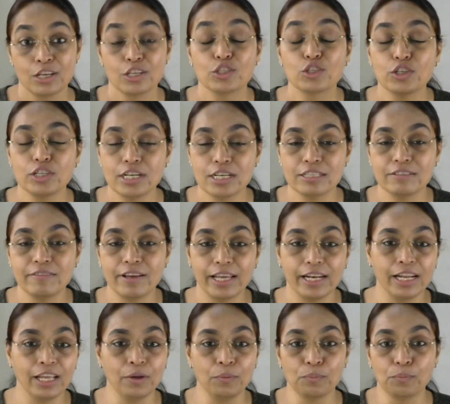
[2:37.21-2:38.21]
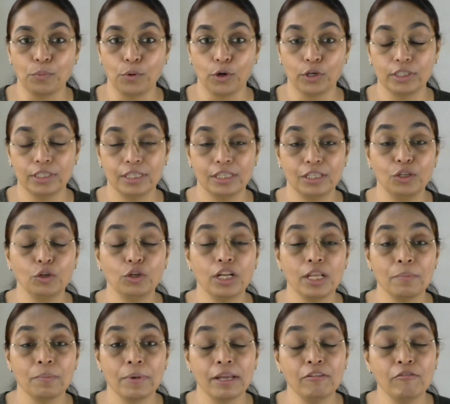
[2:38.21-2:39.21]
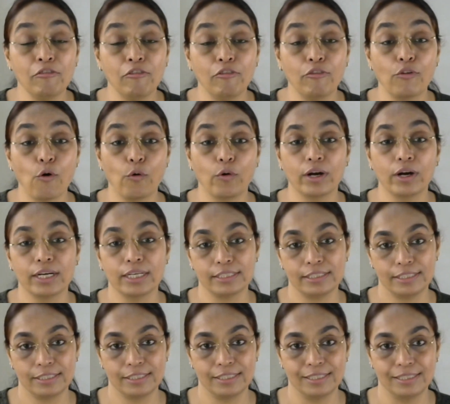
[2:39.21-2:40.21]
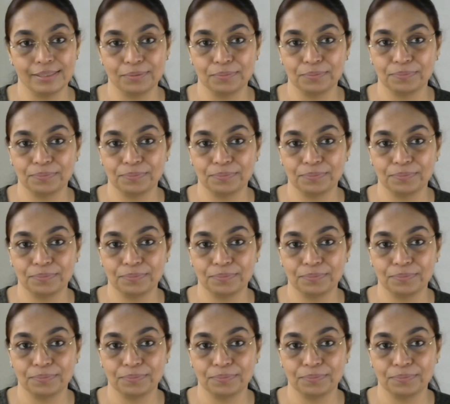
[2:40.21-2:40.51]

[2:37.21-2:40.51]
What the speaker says: So it is very important to remain focused.